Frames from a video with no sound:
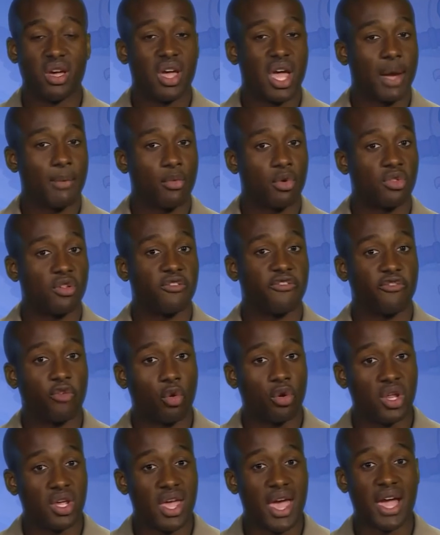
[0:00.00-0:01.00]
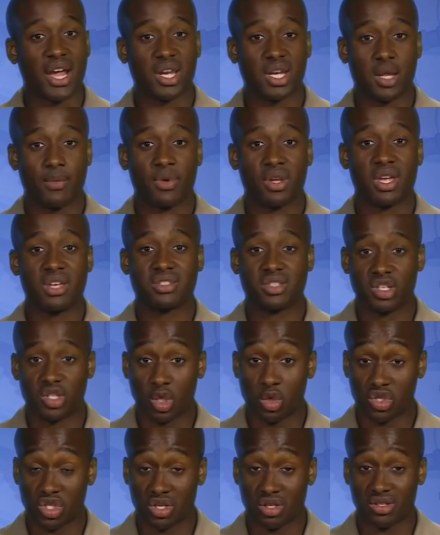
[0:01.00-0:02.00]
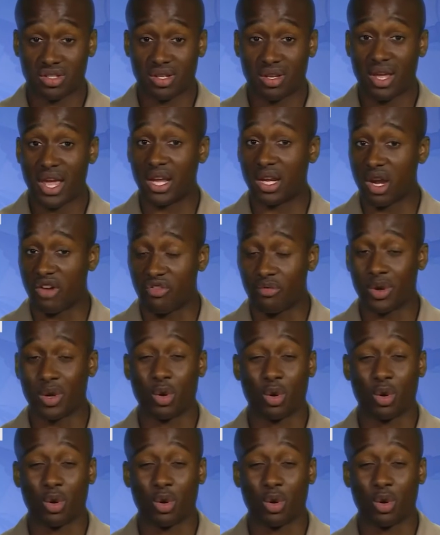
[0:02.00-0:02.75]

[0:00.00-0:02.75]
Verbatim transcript: at more than 40 academic institutions and government